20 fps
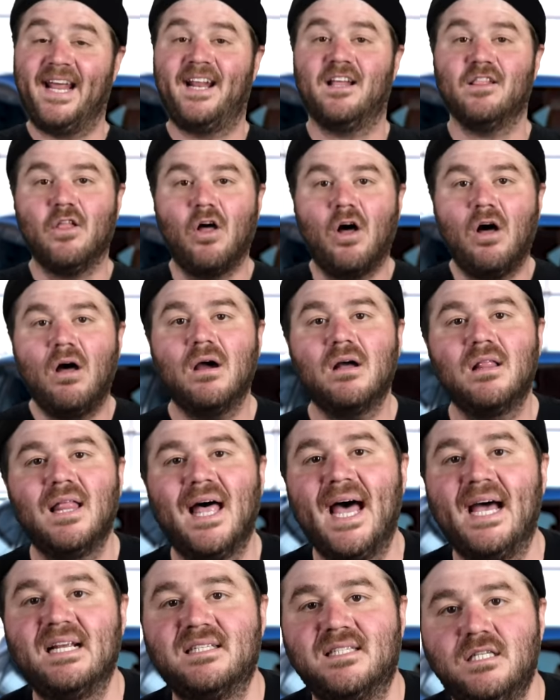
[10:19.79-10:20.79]
And at long
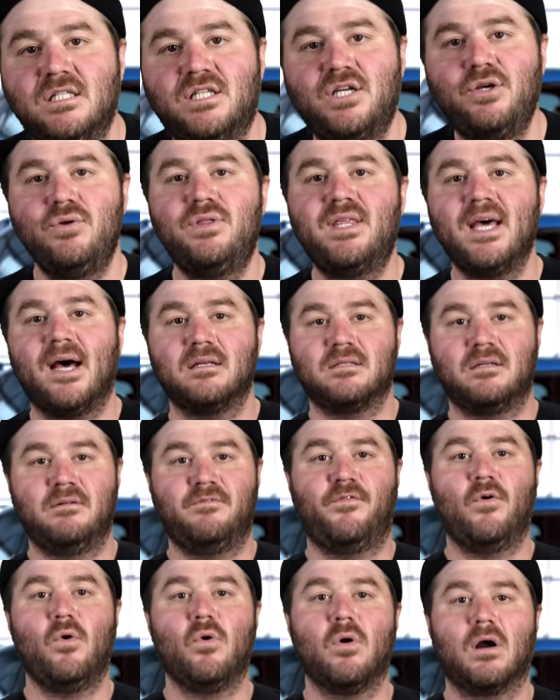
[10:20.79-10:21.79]
last, in two thousand
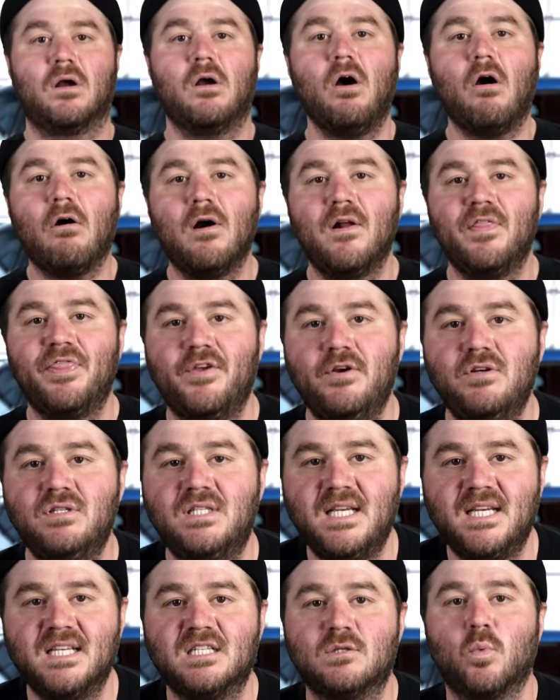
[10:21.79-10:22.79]
four, car
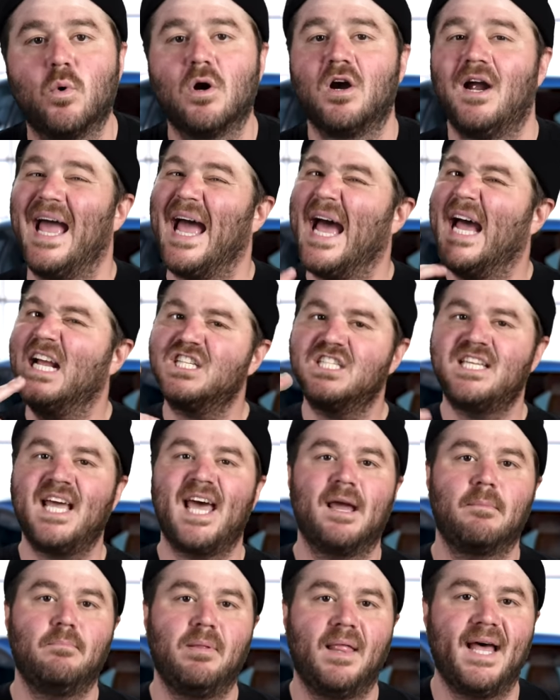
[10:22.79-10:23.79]
enthusiasts were
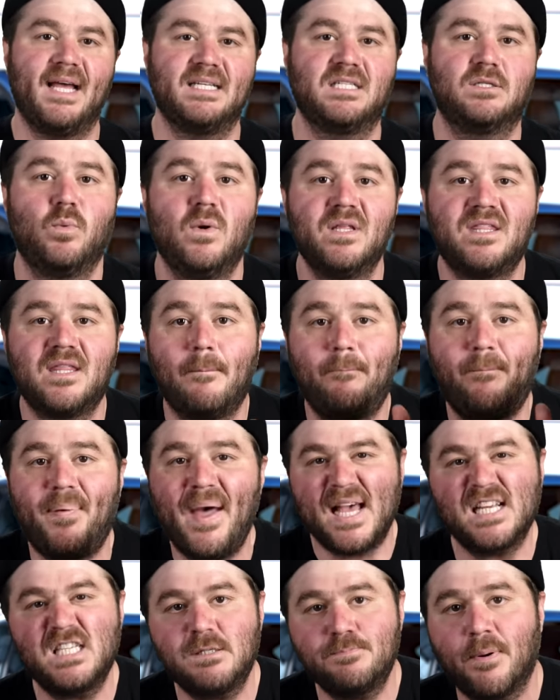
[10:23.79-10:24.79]
hashtag blessed with the
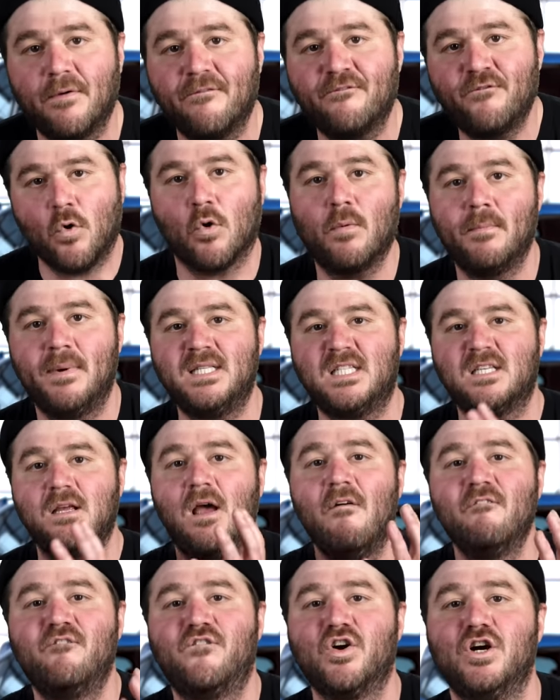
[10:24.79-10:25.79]
best performance
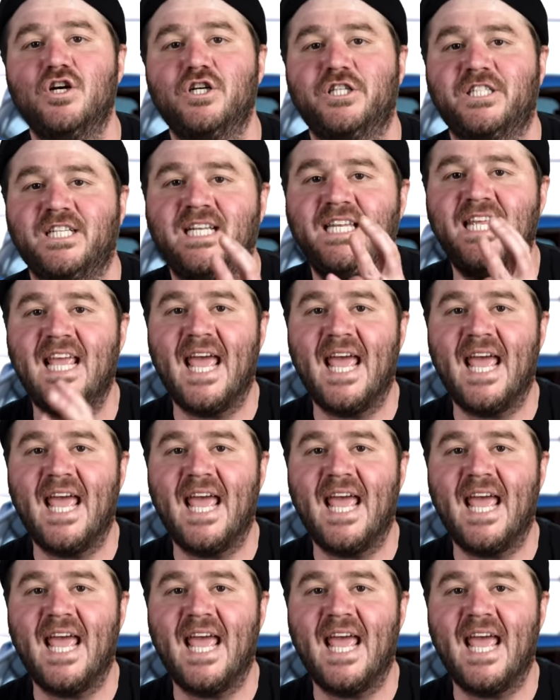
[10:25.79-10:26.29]
version